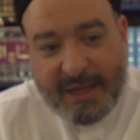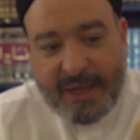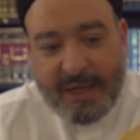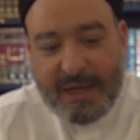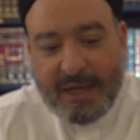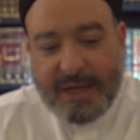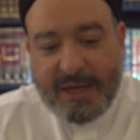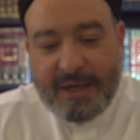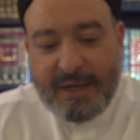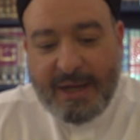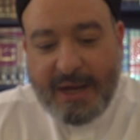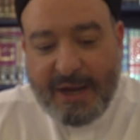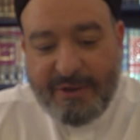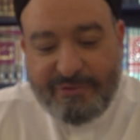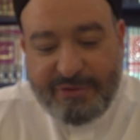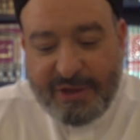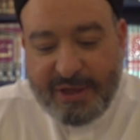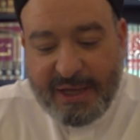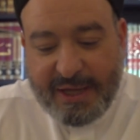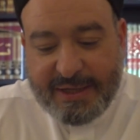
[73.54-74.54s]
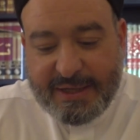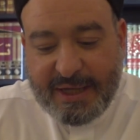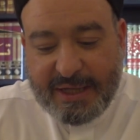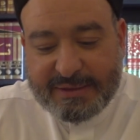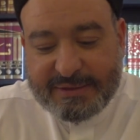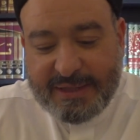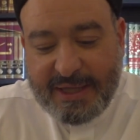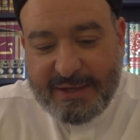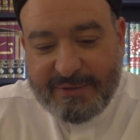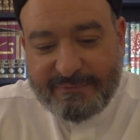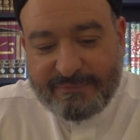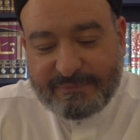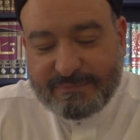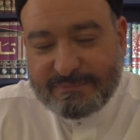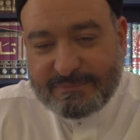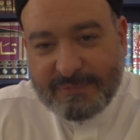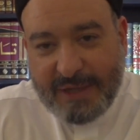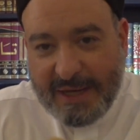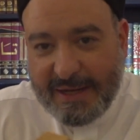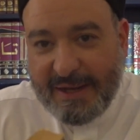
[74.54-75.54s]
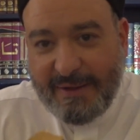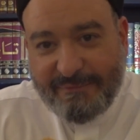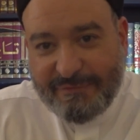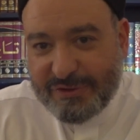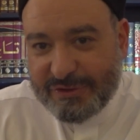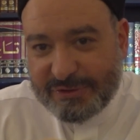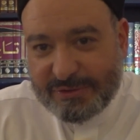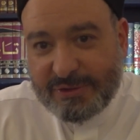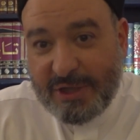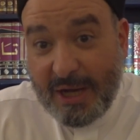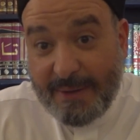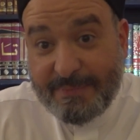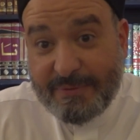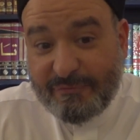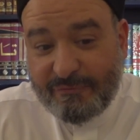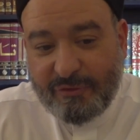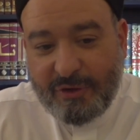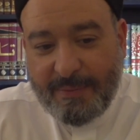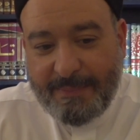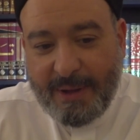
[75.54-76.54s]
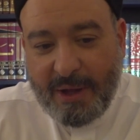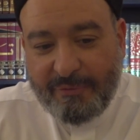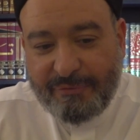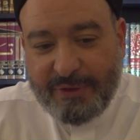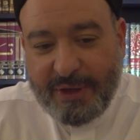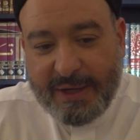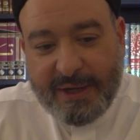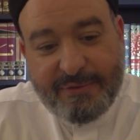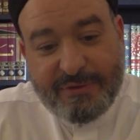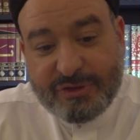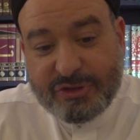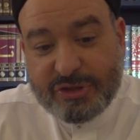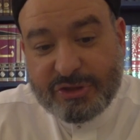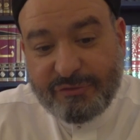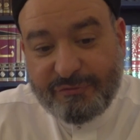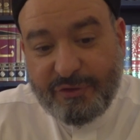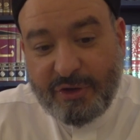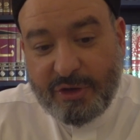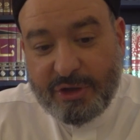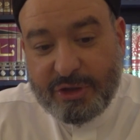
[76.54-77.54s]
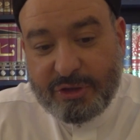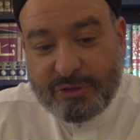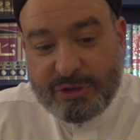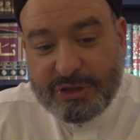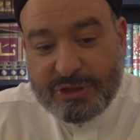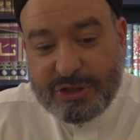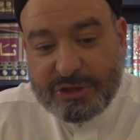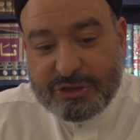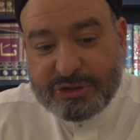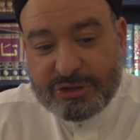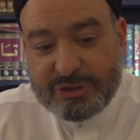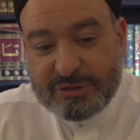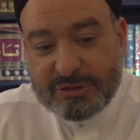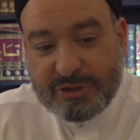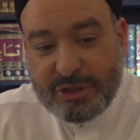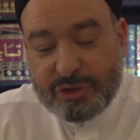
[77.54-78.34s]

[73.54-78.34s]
I think I got this copy for about that. And this is a very good edition.